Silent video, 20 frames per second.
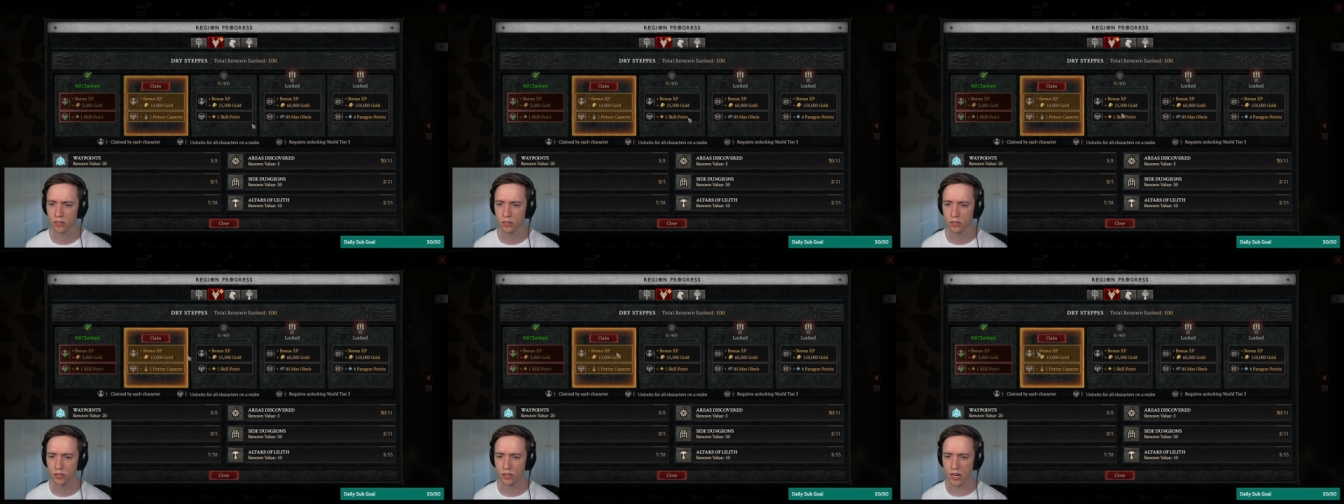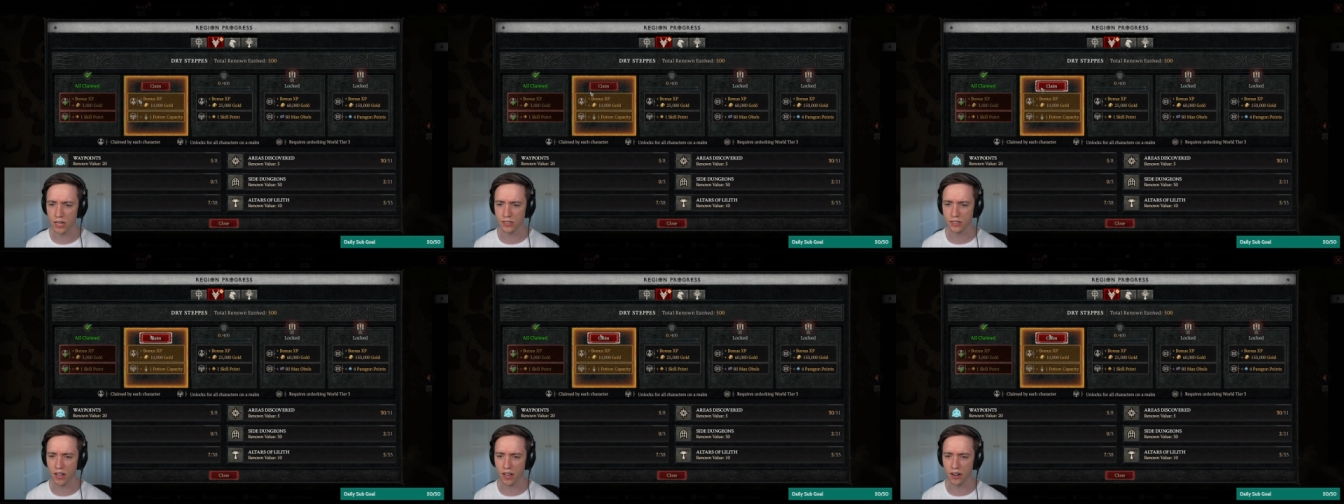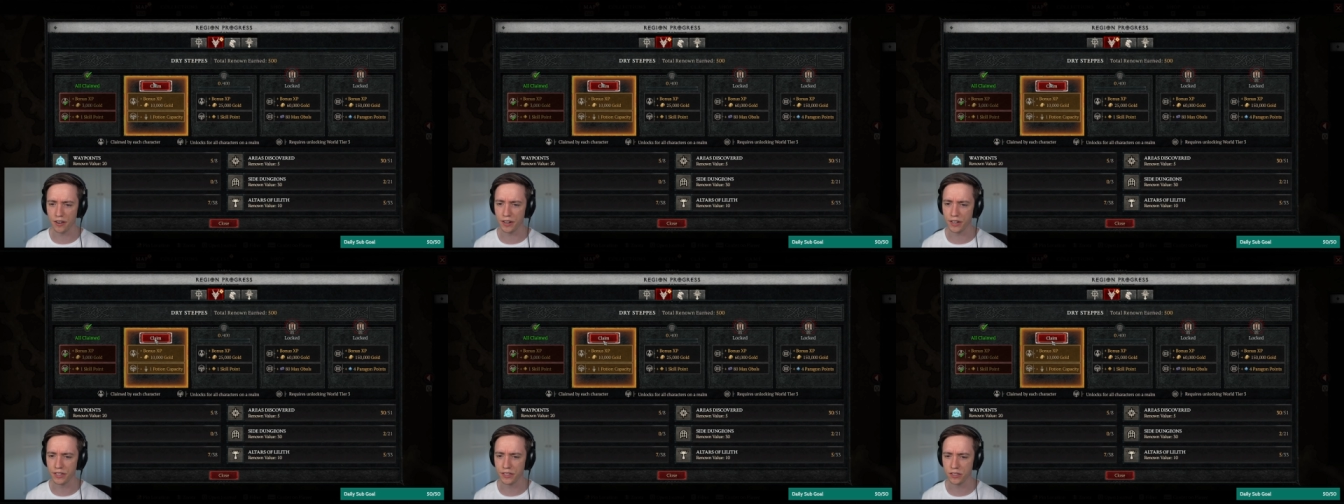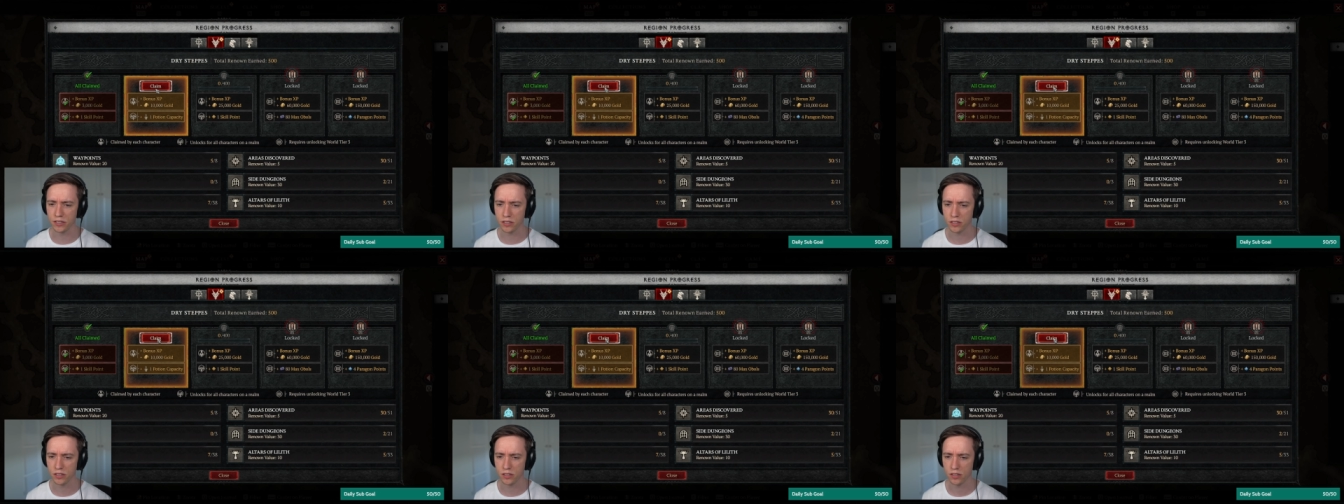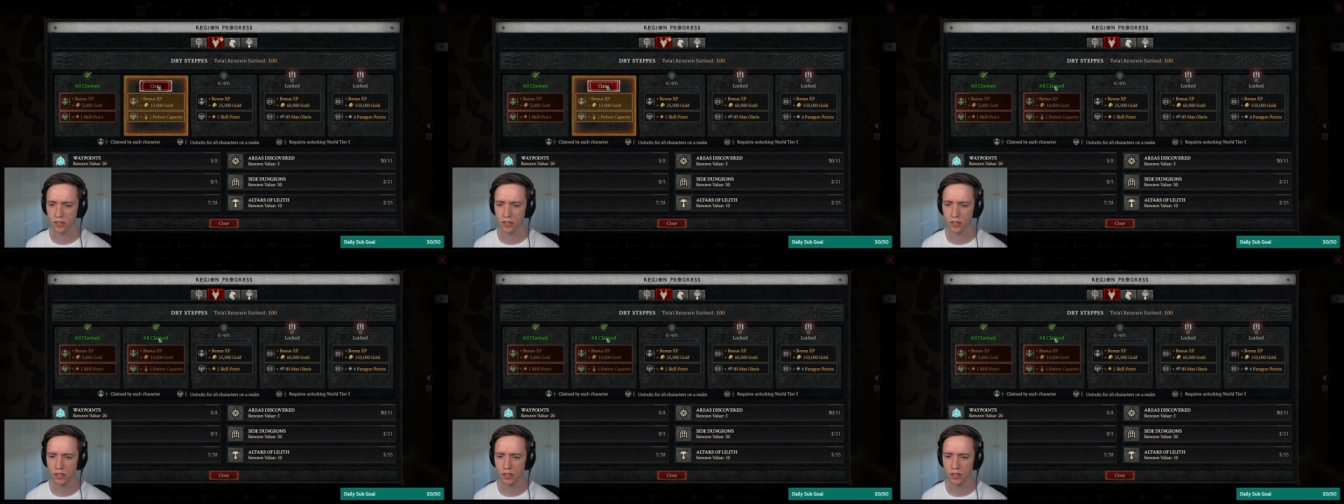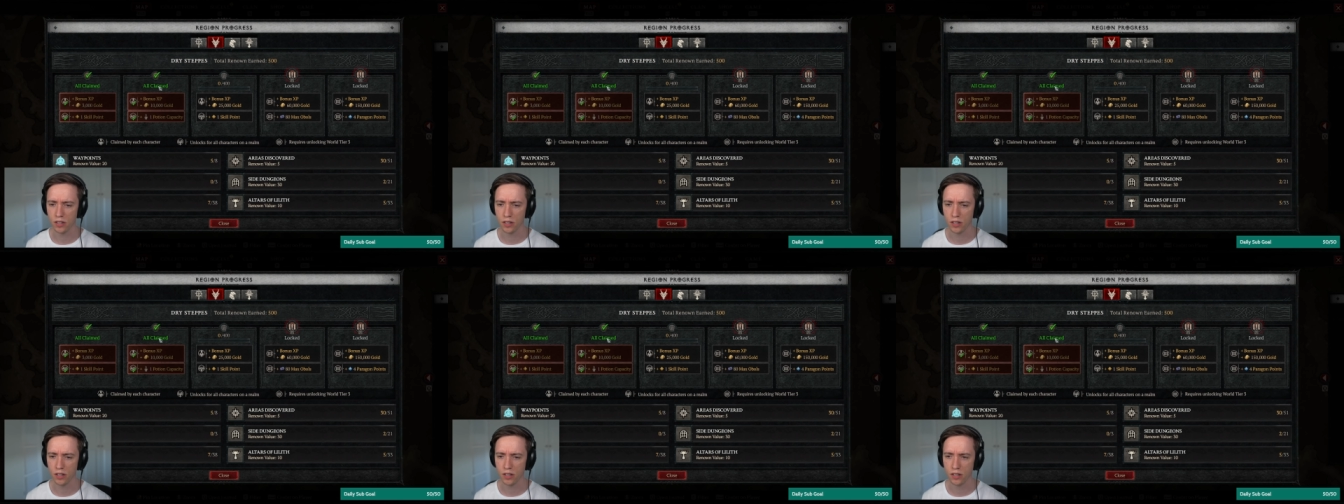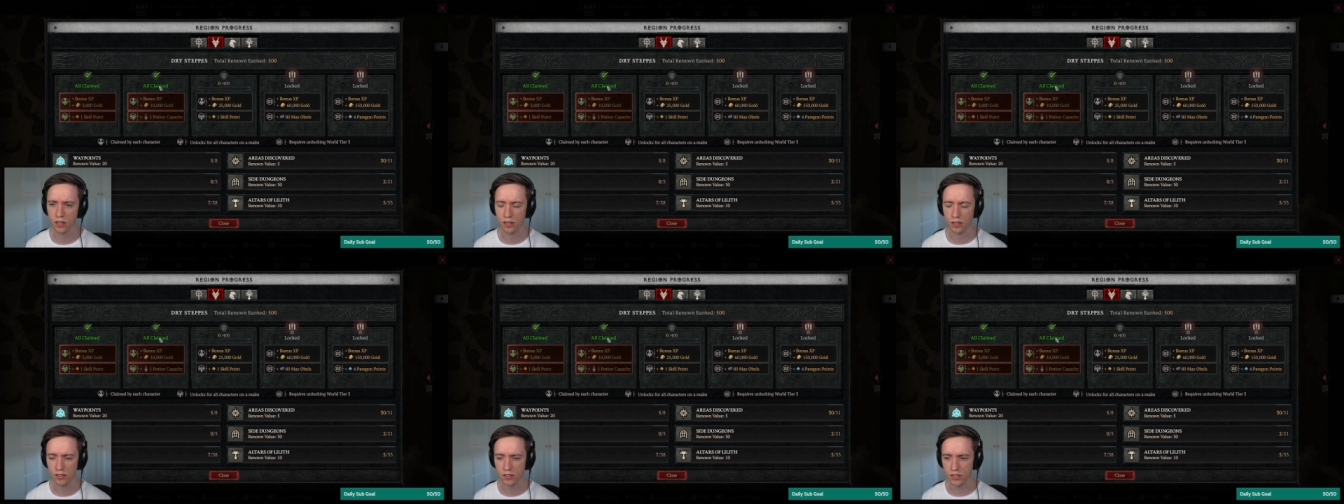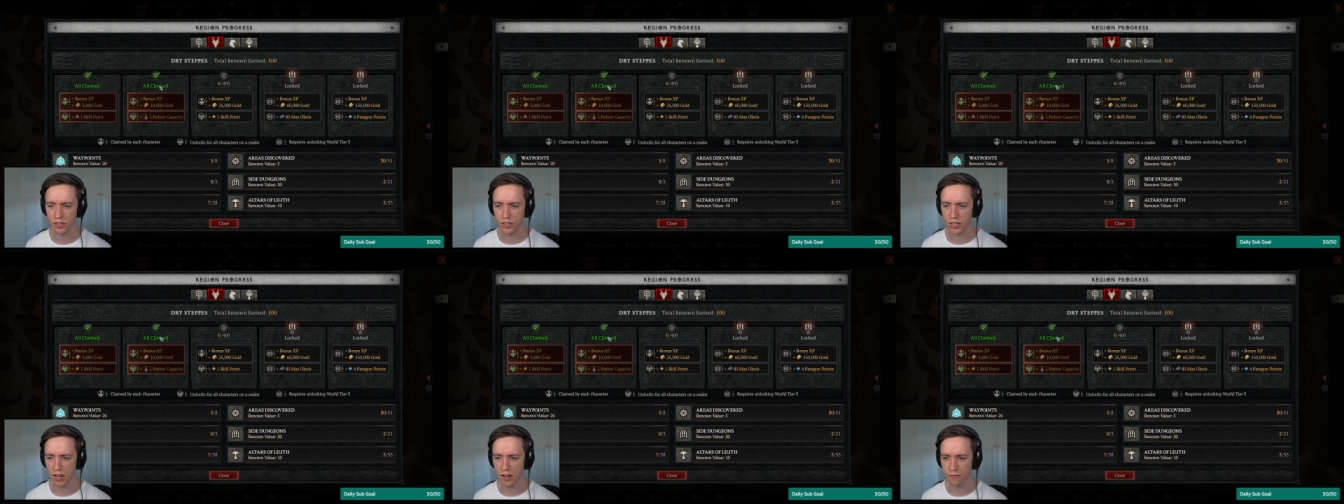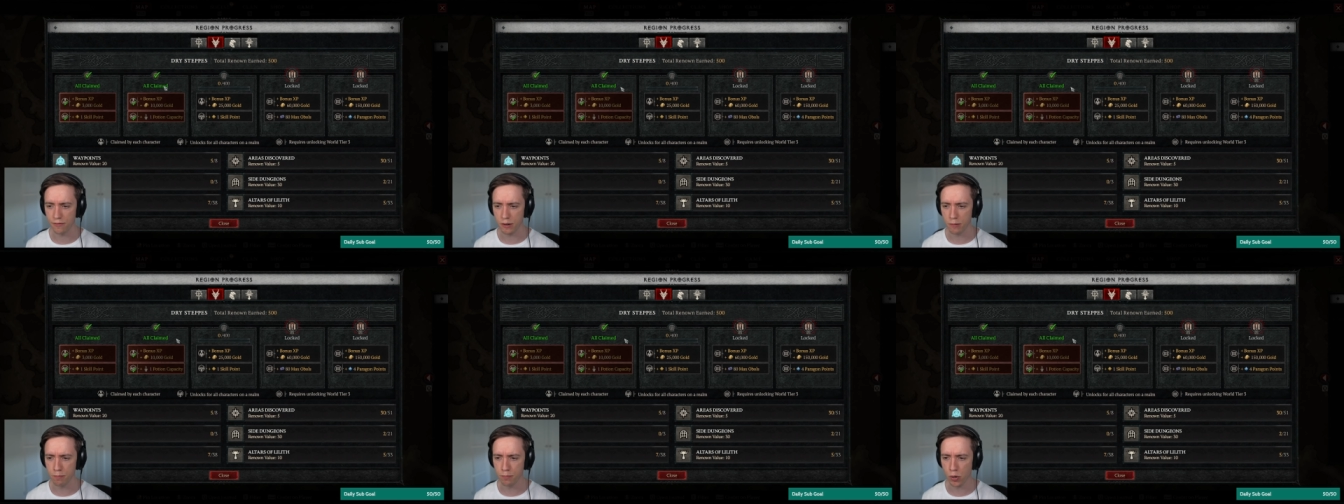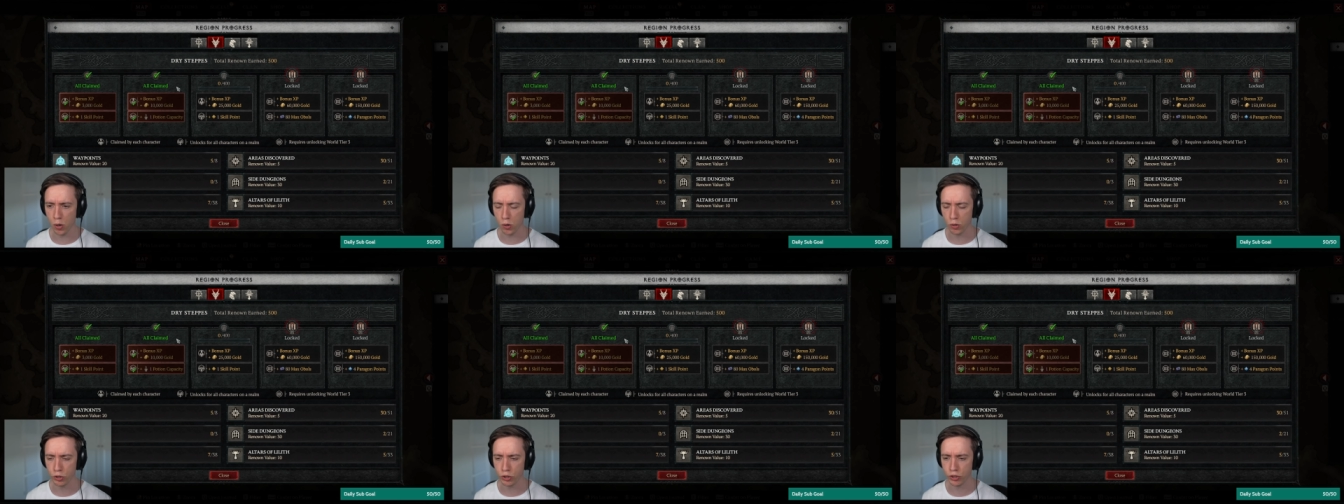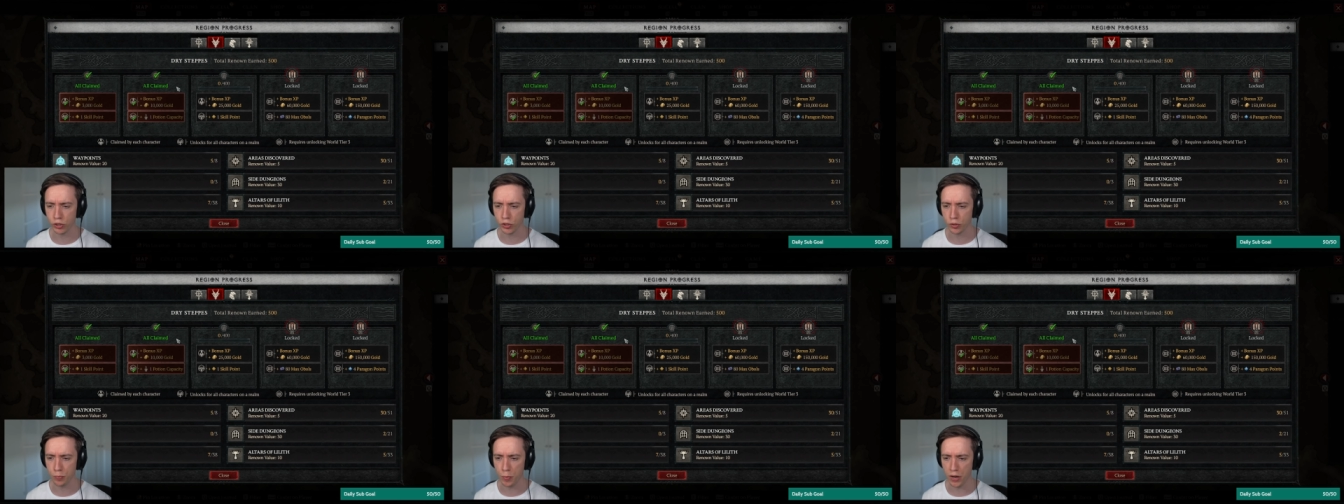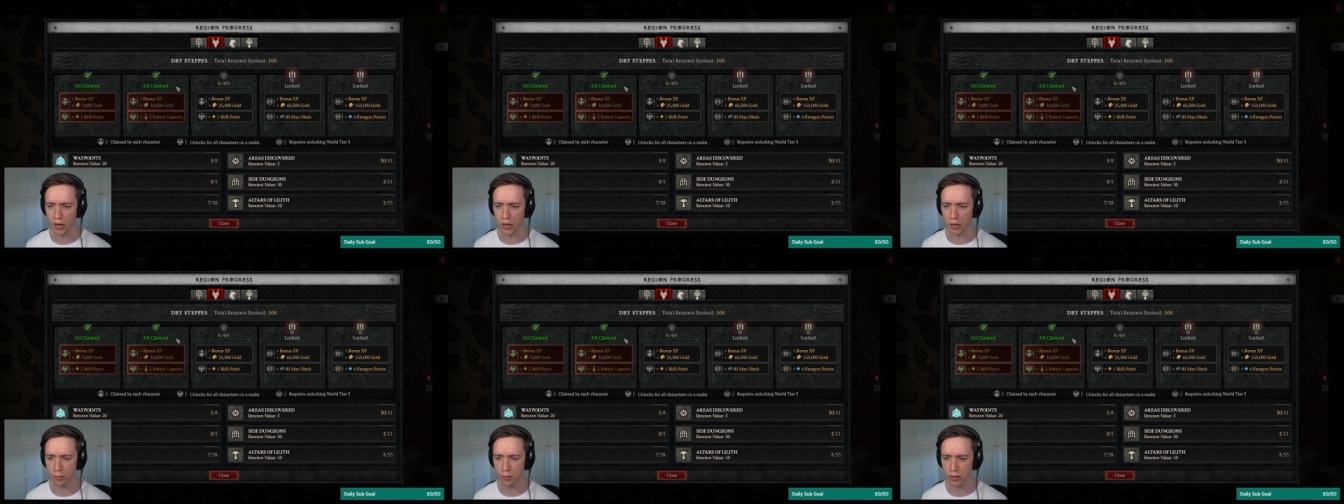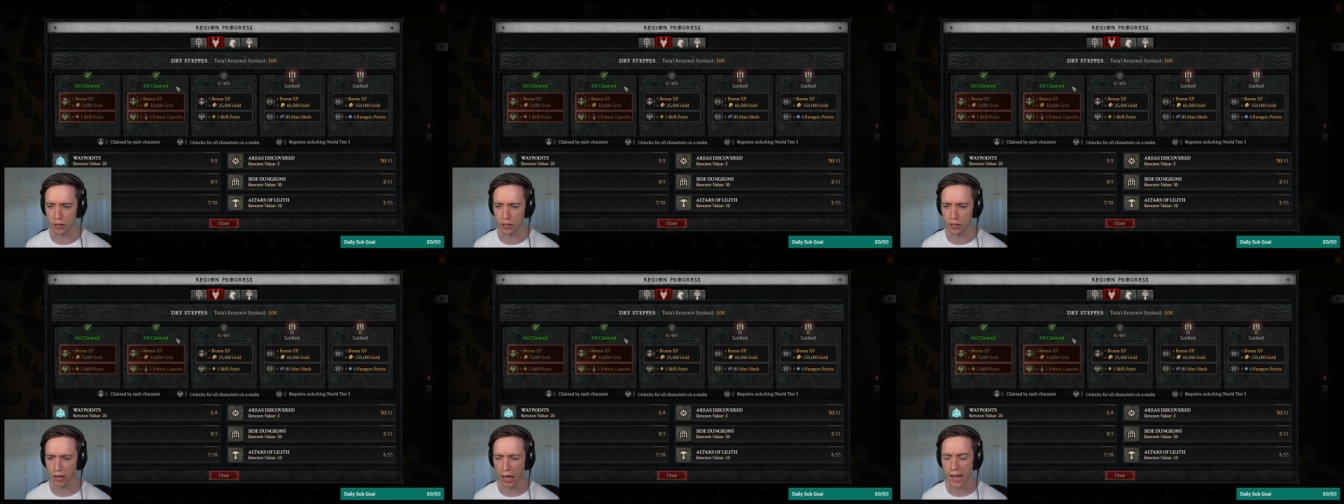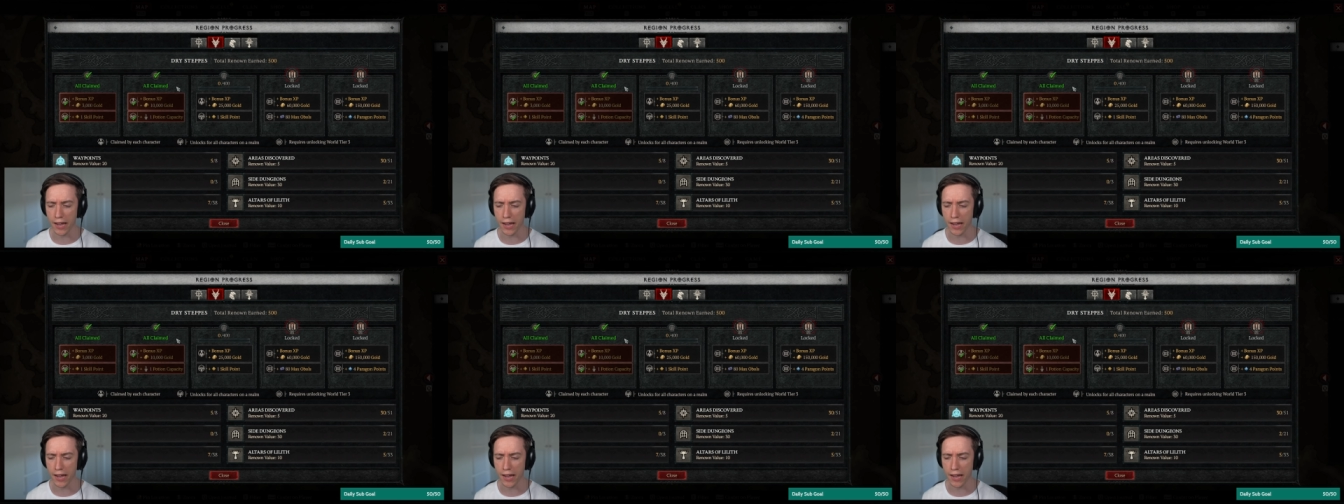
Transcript: So that's kind of nice. Seven potions, baby.